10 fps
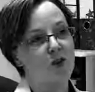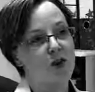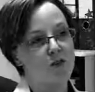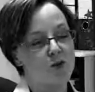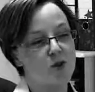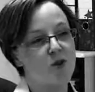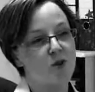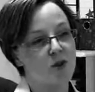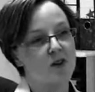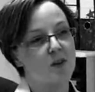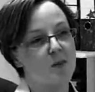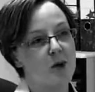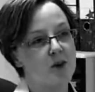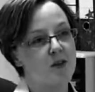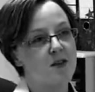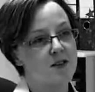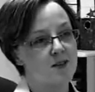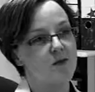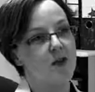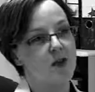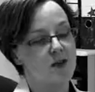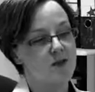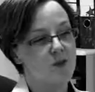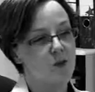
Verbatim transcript: you have to be sure that the product is of the highest